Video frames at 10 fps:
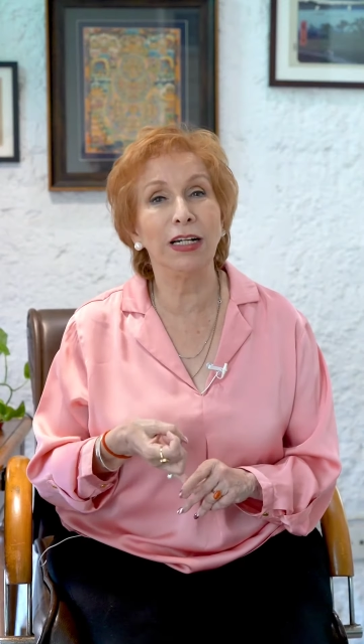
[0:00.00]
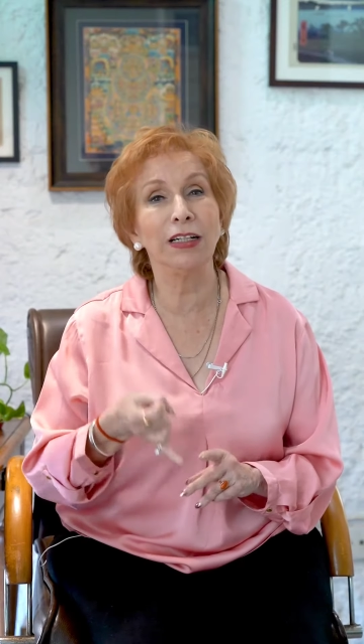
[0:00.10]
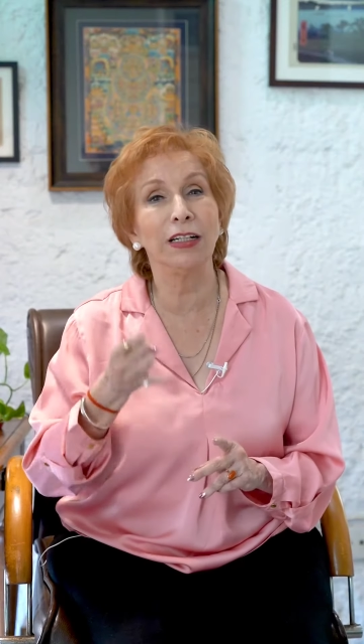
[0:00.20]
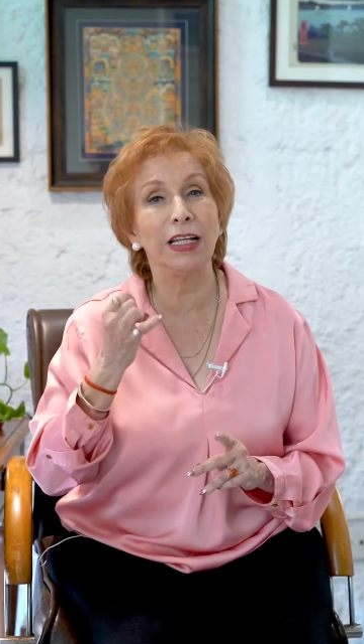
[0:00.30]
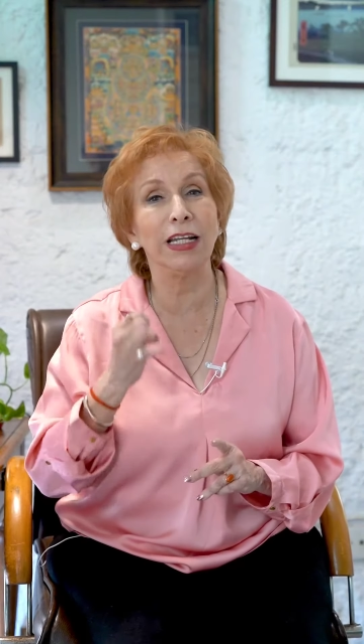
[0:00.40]

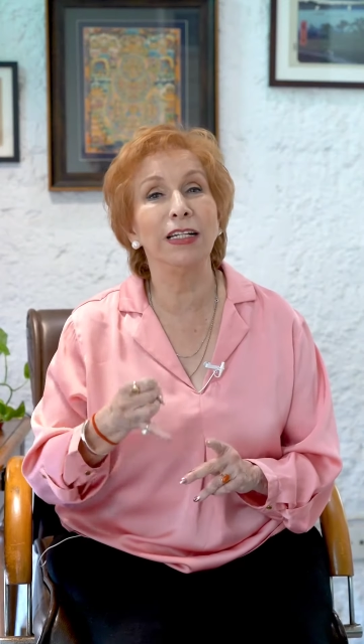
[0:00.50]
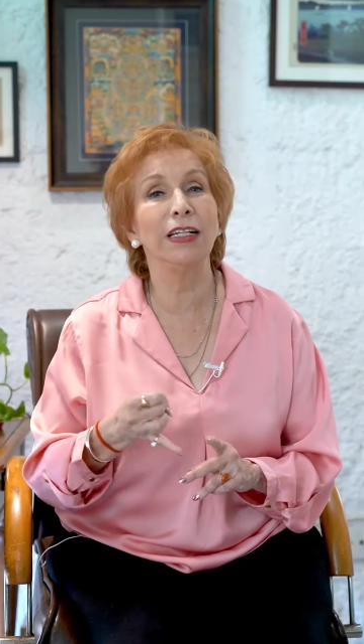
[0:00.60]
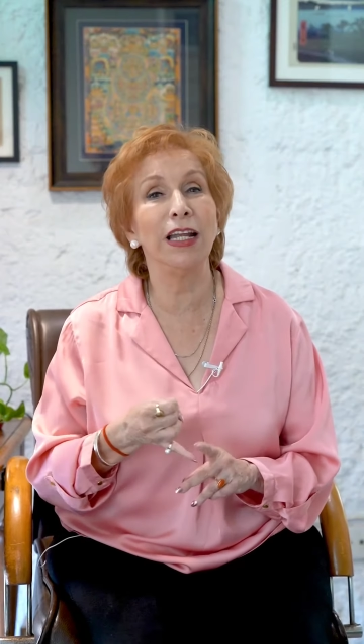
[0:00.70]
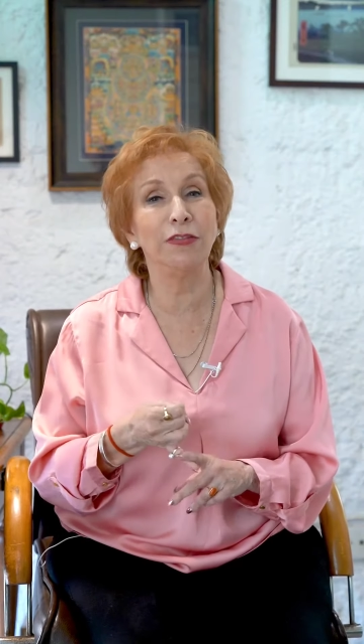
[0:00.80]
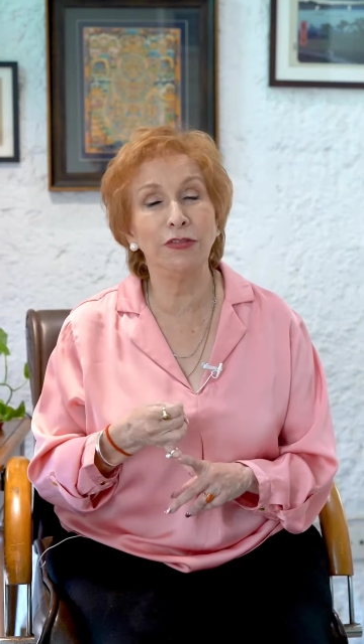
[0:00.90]
That
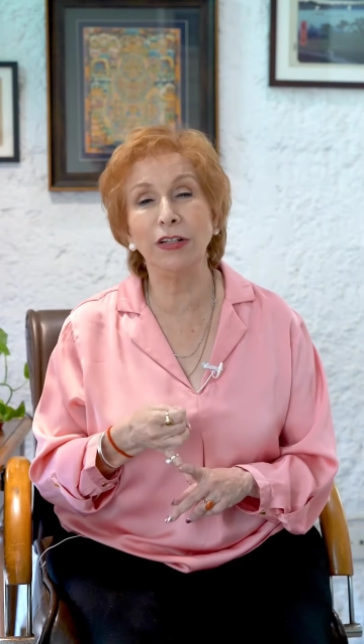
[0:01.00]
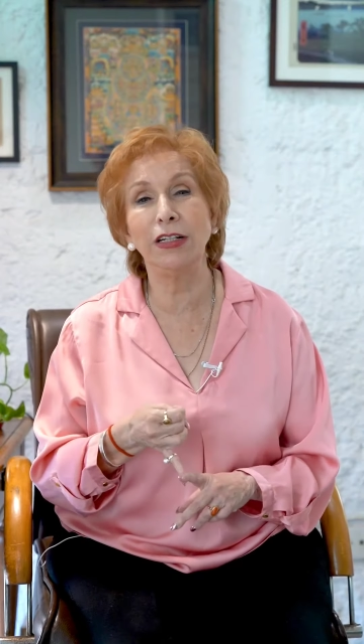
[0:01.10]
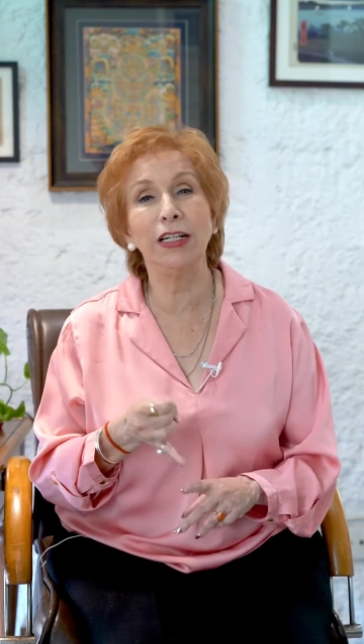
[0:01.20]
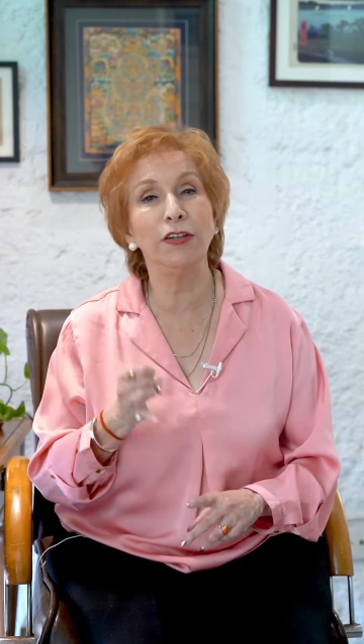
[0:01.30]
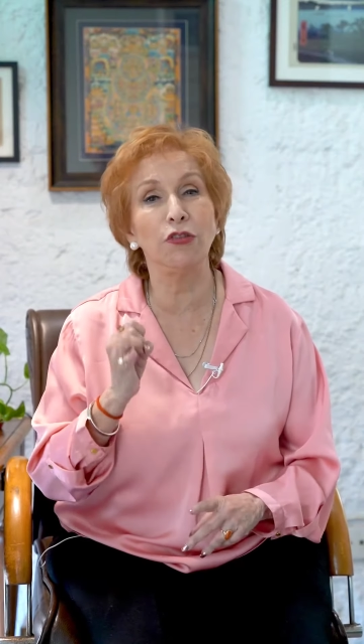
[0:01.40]
again
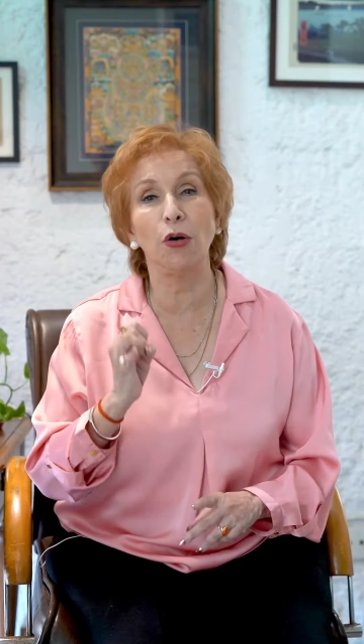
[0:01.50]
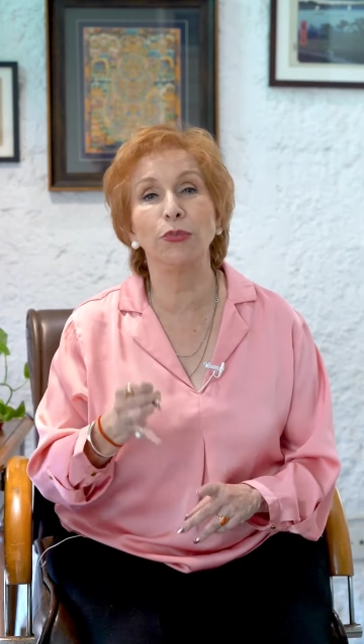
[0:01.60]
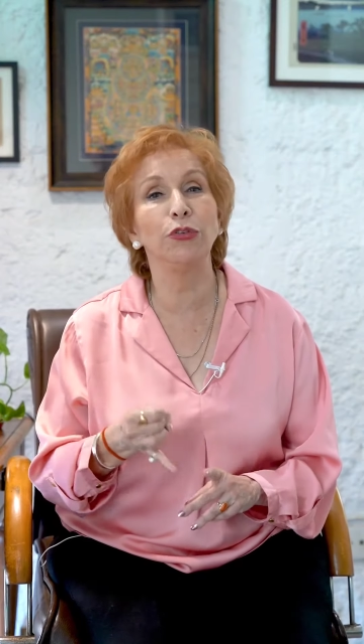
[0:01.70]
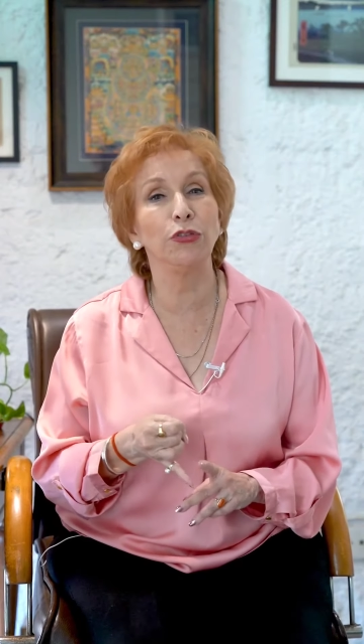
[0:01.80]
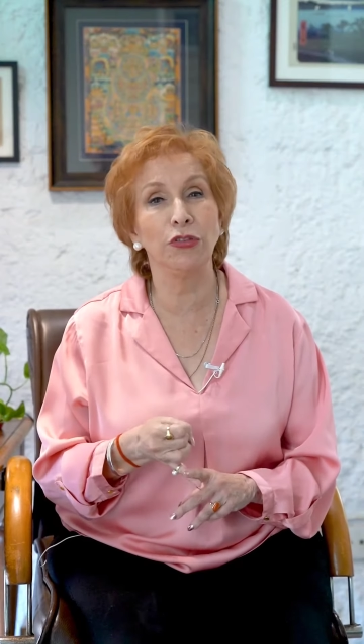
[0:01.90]
definitely
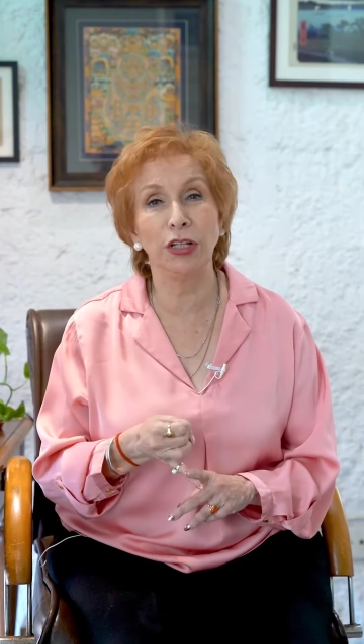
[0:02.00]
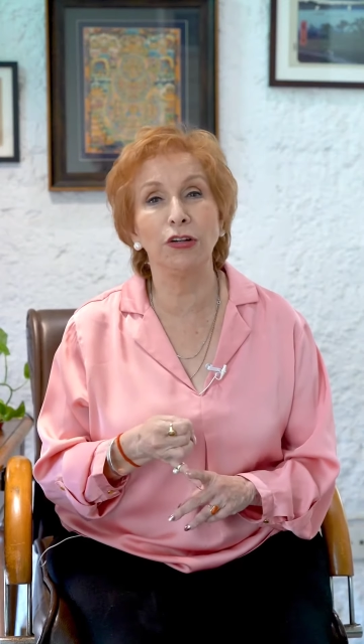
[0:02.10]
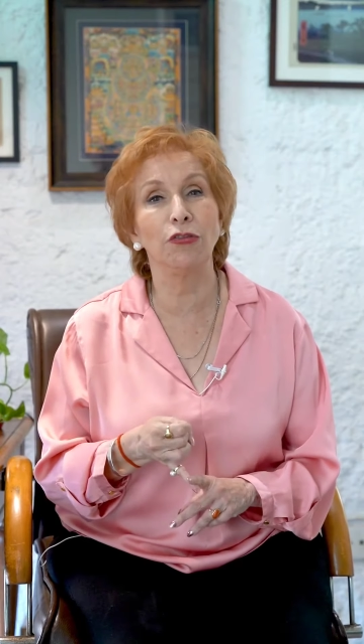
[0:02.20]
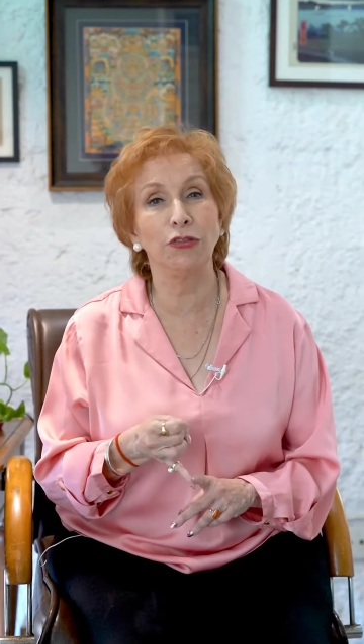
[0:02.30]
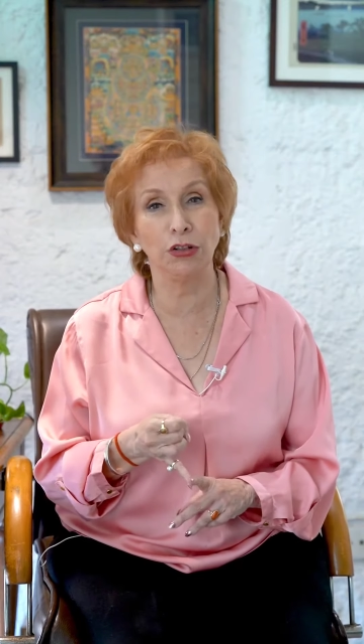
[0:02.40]
robs your
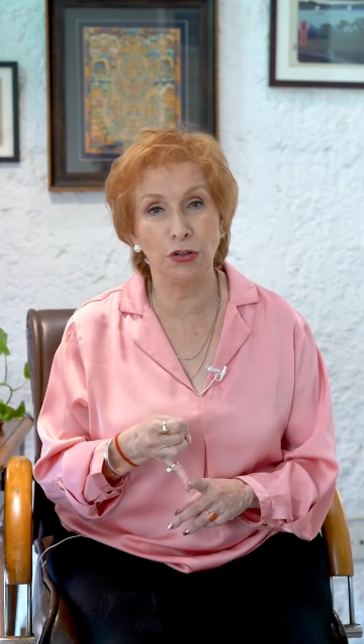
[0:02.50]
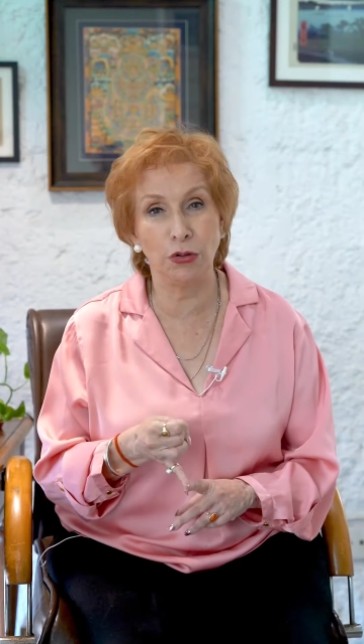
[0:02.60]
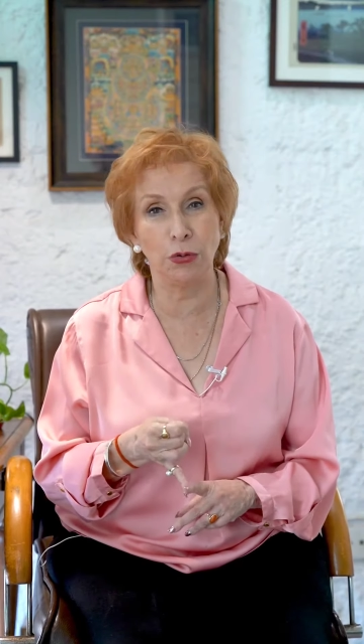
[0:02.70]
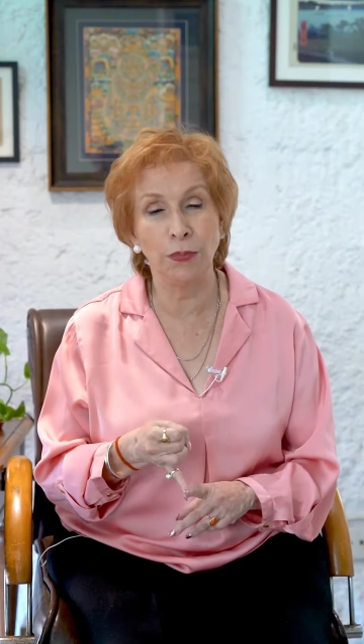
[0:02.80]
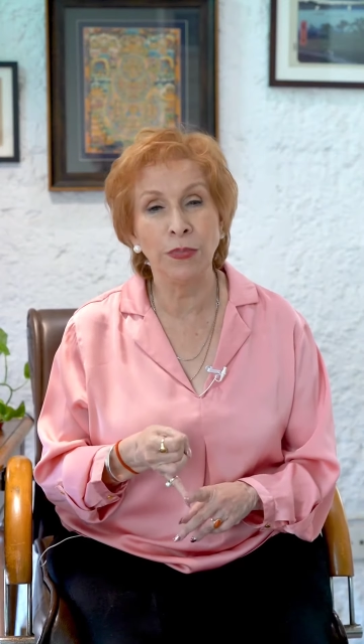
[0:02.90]
skin of the
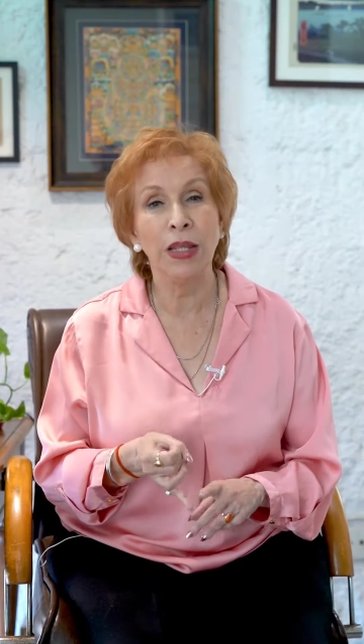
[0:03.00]
glow.